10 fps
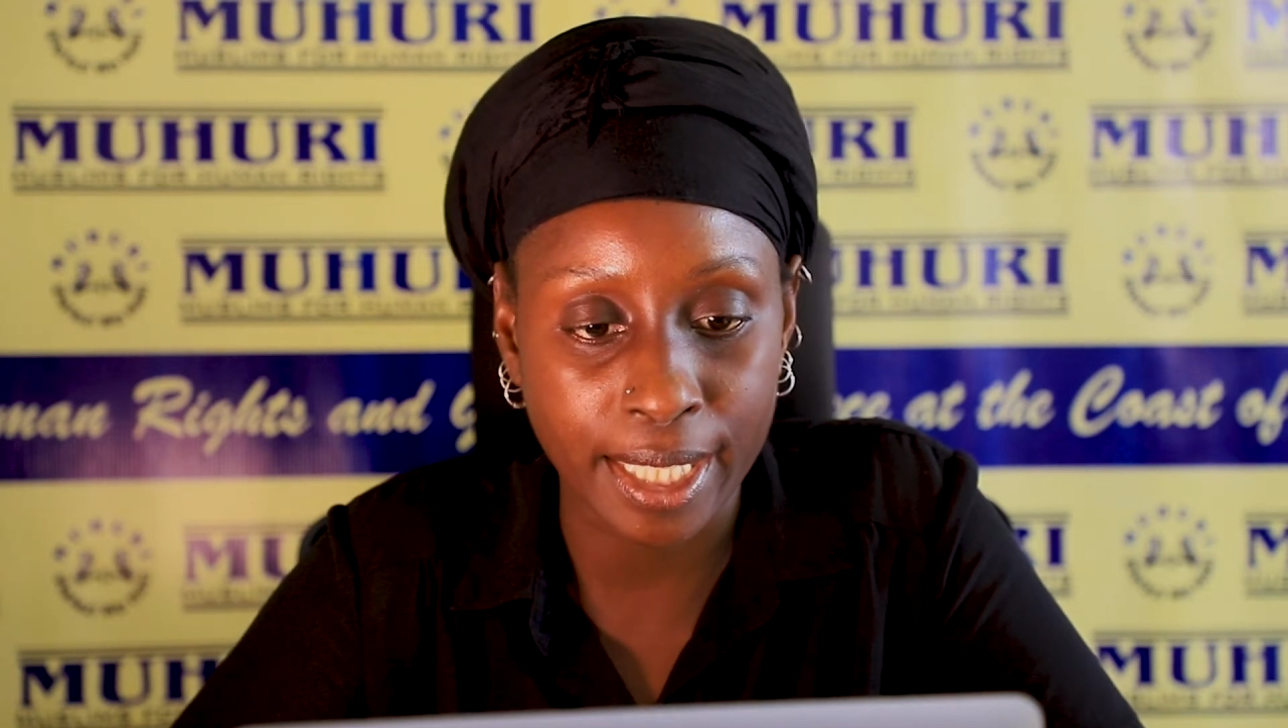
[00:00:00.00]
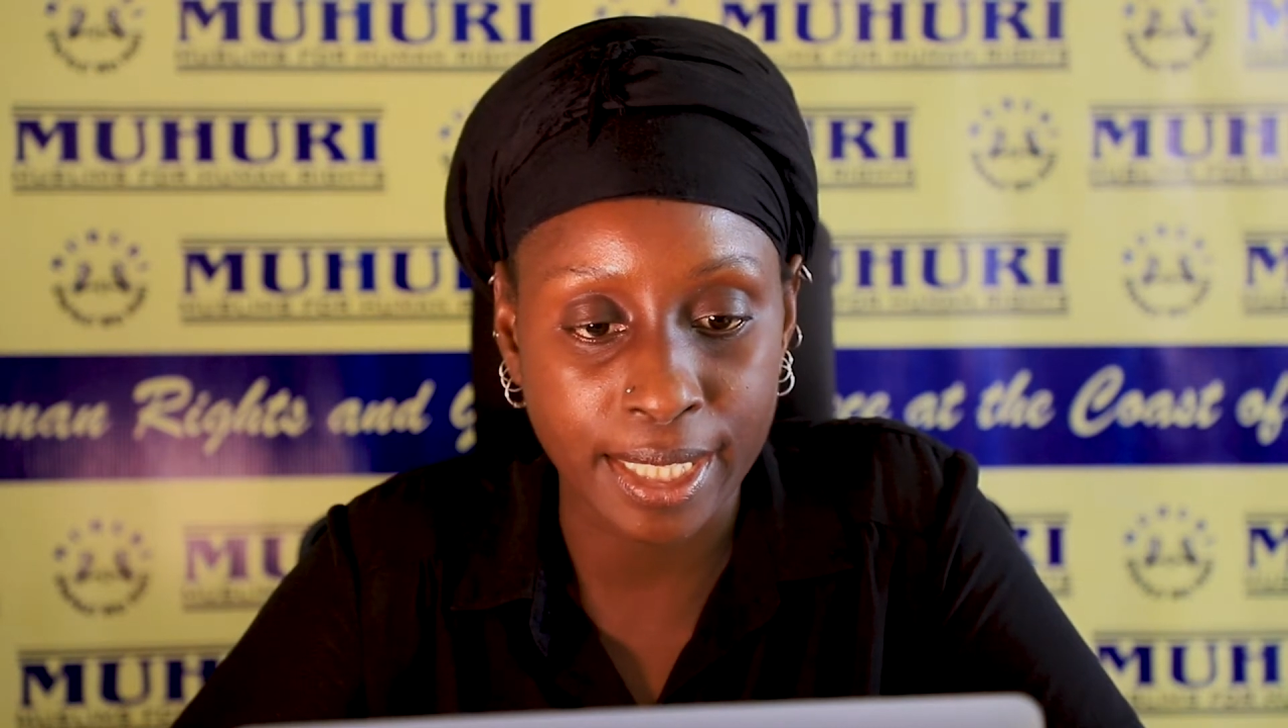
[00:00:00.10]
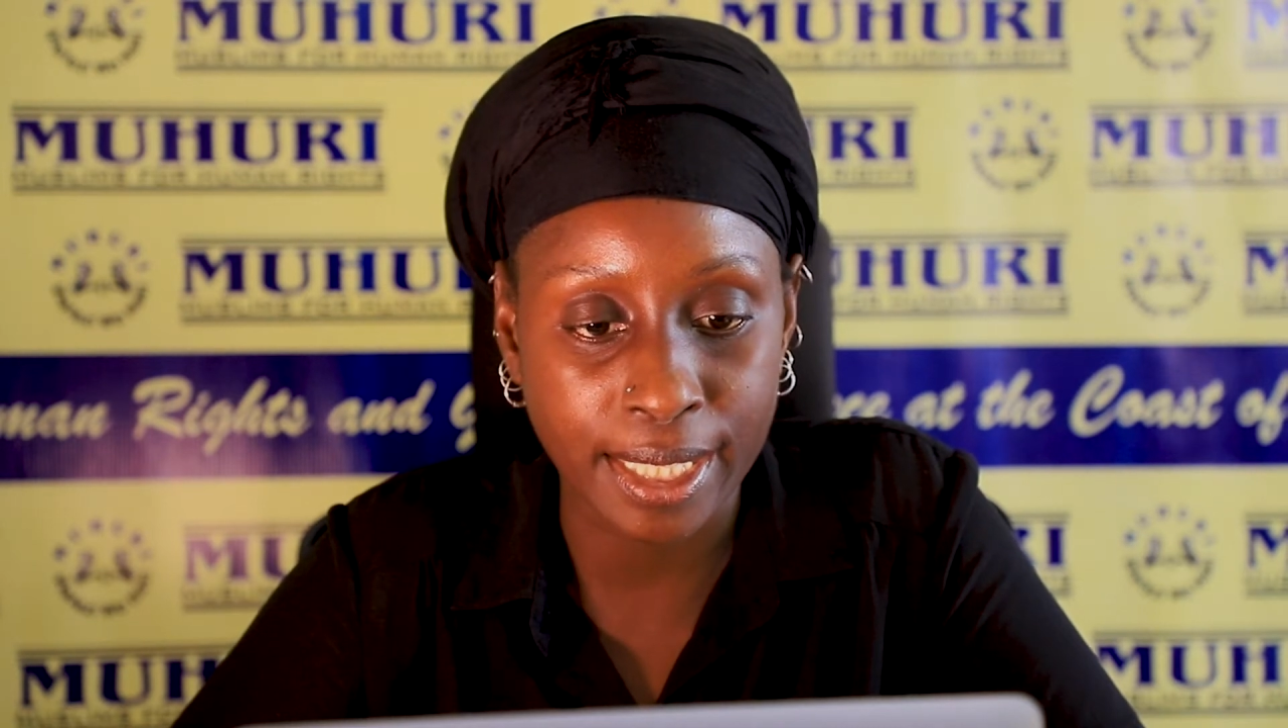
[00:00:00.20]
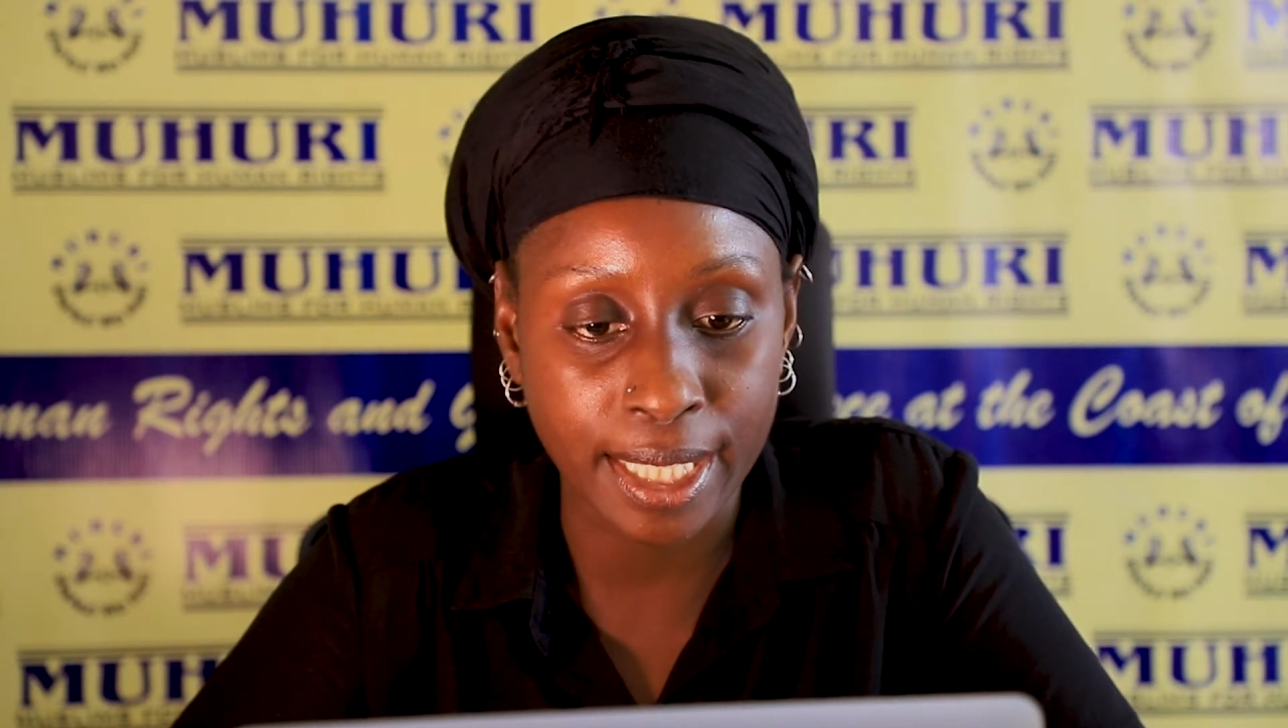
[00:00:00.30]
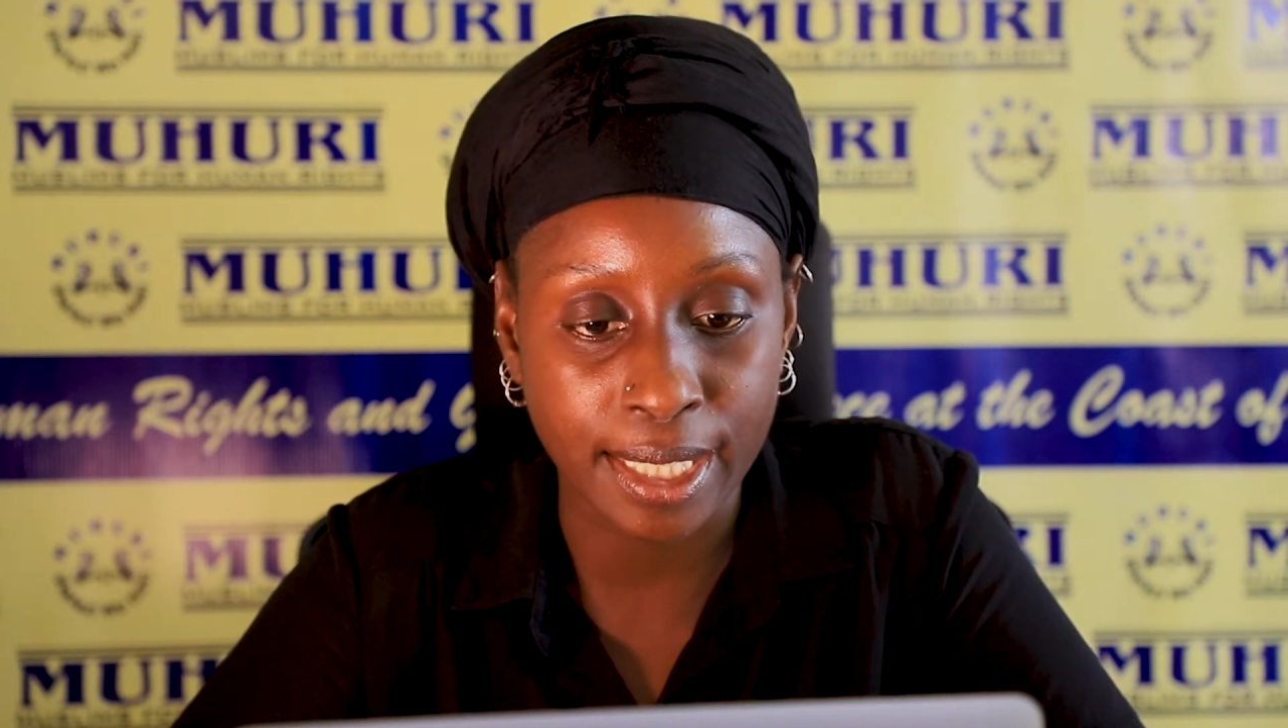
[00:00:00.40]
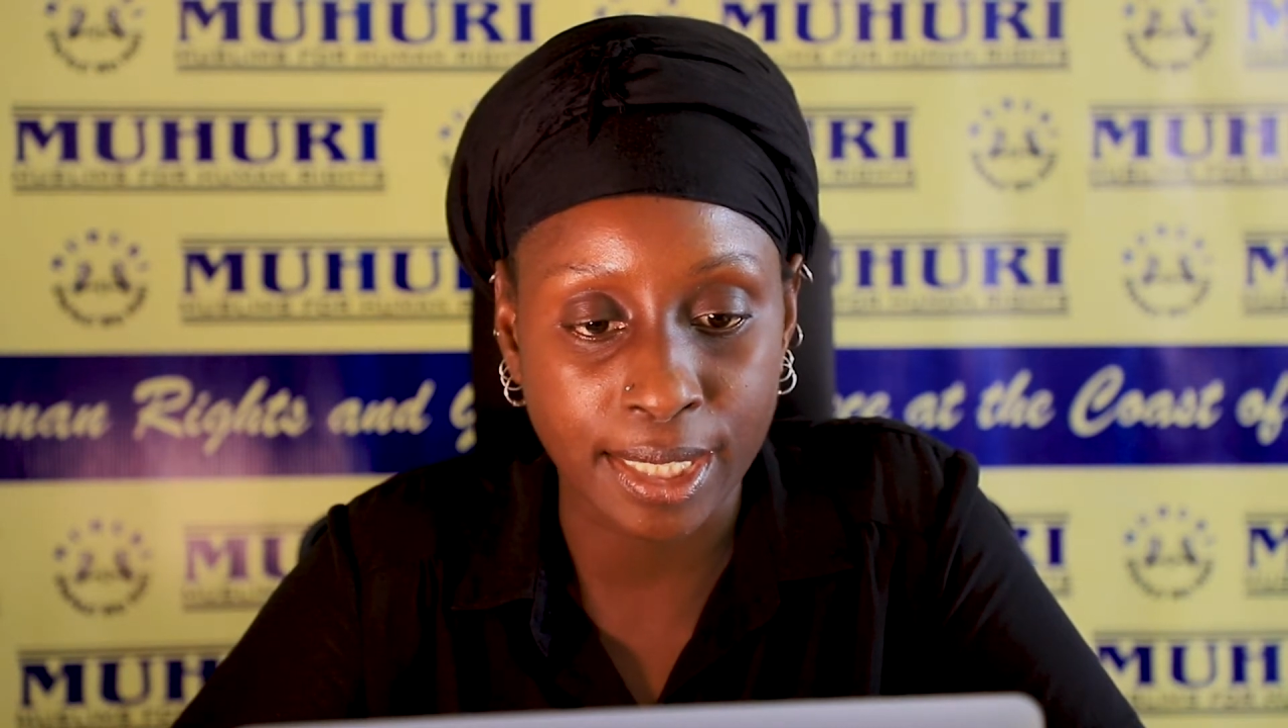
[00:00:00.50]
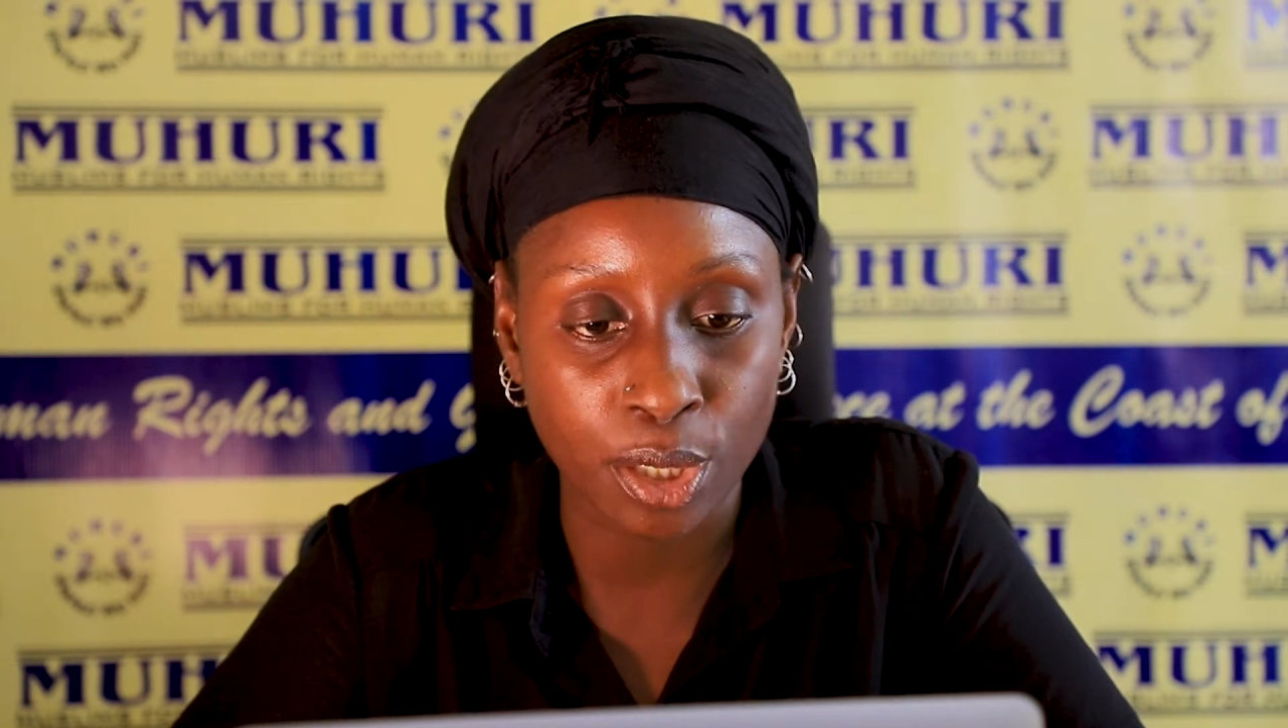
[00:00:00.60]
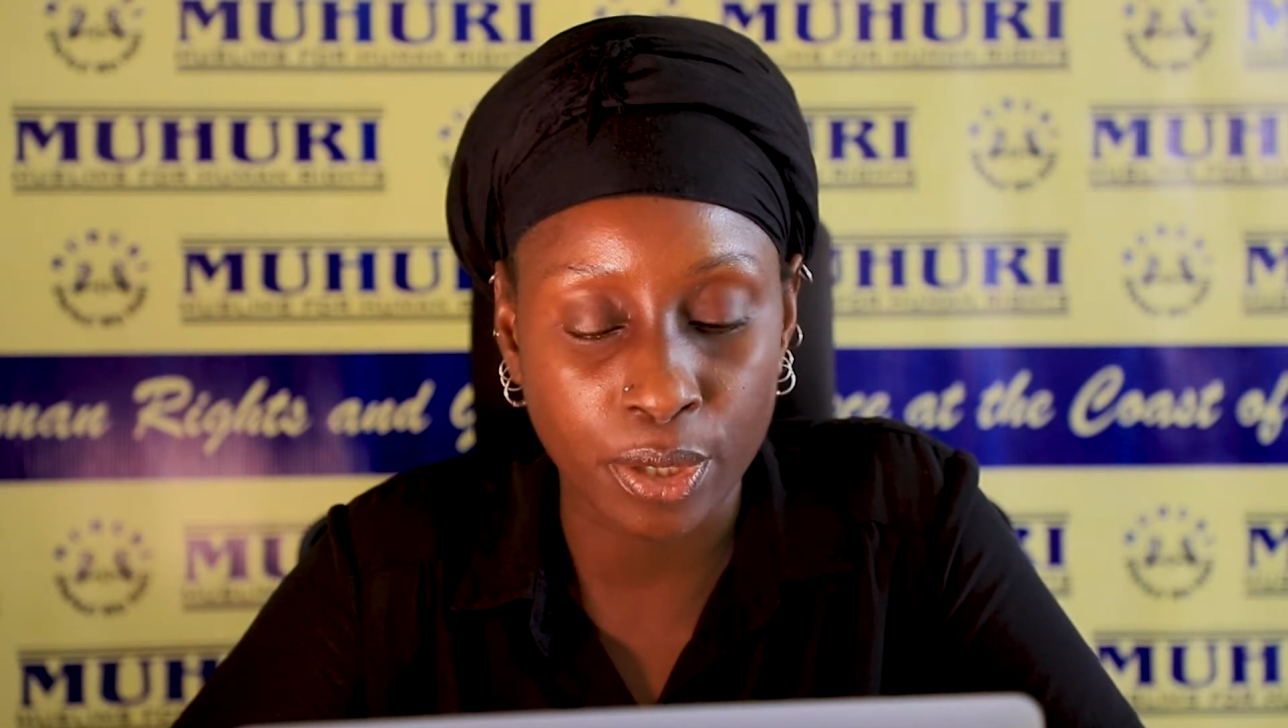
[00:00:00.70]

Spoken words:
and detaining